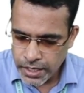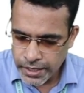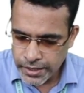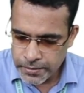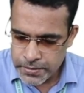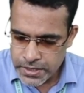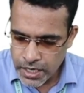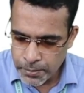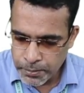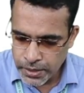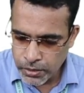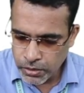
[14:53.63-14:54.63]
Adam's
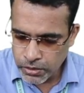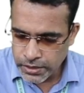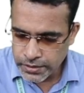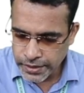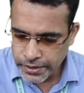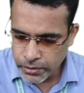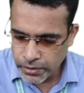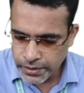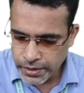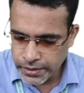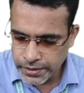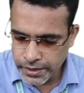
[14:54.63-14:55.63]
apple or the
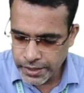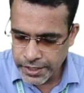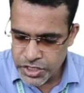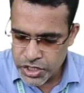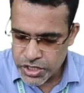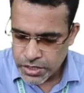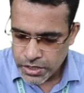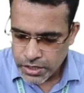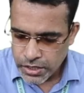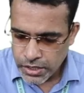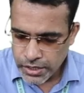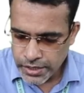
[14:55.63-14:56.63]
thyroid cartilage
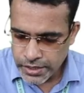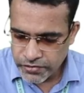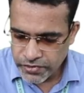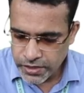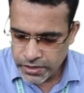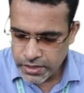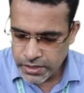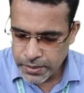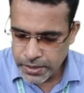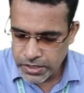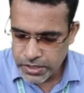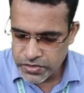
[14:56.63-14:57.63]
and further
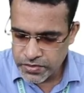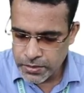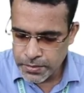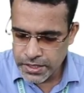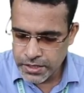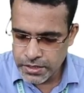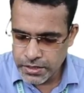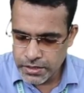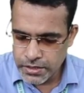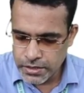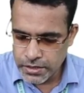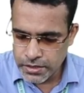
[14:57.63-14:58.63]
below it will be
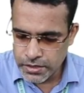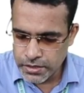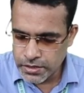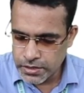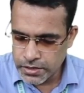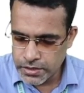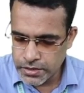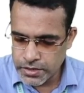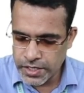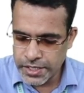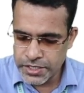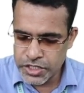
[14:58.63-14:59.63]
uh,
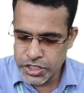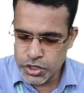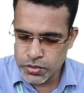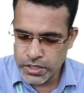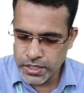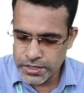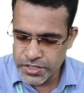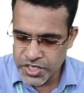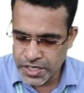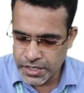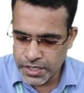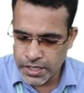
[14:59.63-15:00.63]
related to the
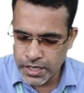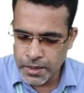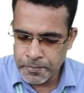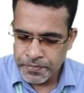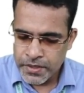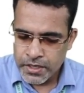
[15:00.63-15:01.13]
trachea